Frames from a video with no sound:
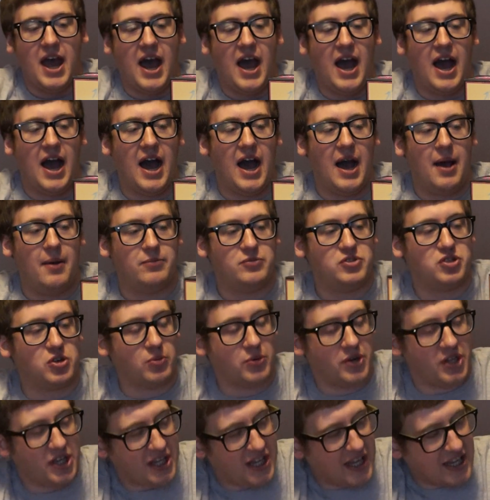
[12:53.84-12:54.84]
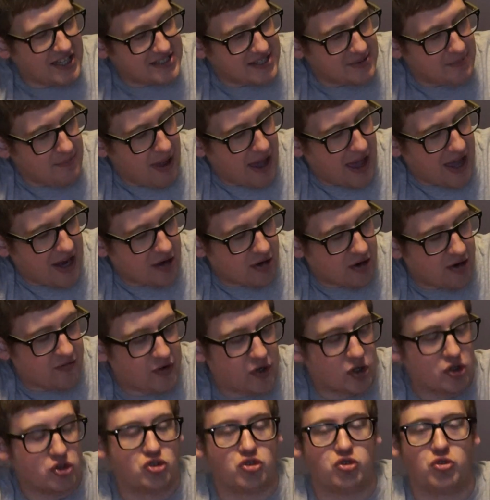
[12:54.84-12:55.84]
Um, so really, it's a matter
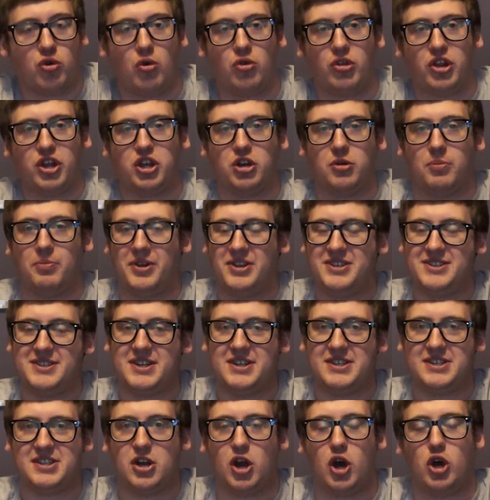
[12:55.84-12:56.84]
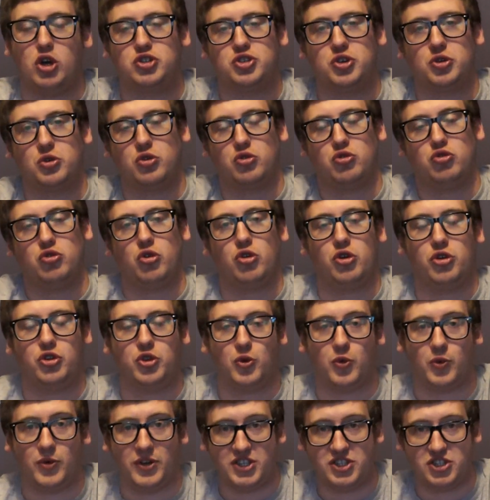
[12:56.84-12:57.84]
of controlling your business and also controlling
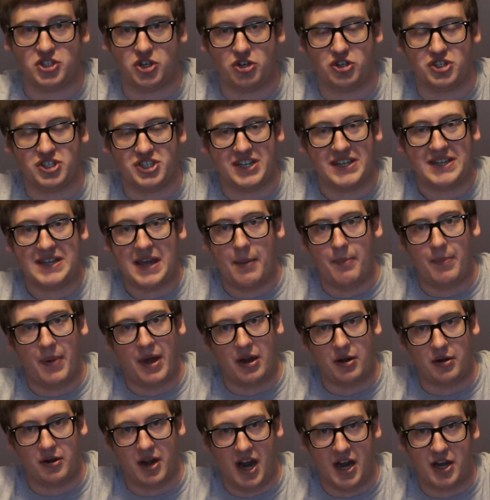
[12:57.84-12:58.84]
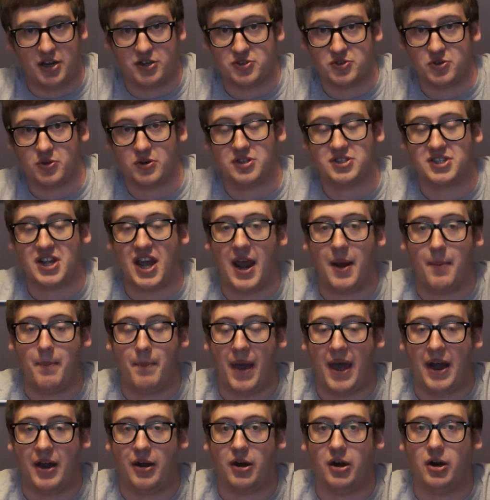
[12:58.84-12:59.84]
the research to get better dinosaurs and
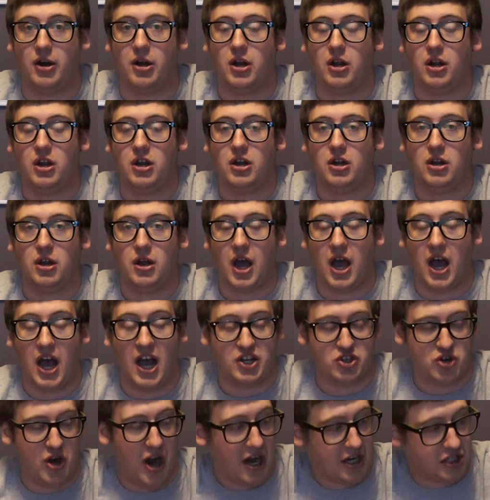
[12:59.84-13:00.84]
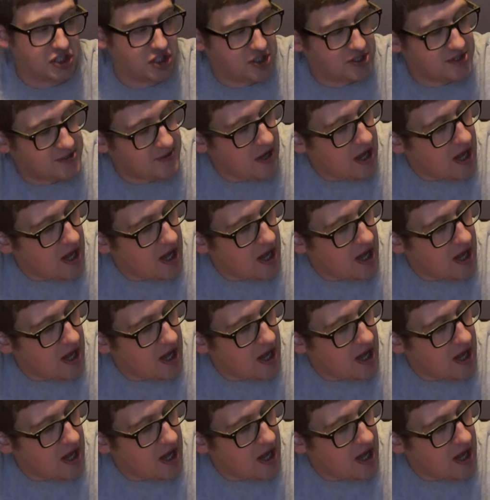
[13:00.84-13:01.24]
better uh, attractions.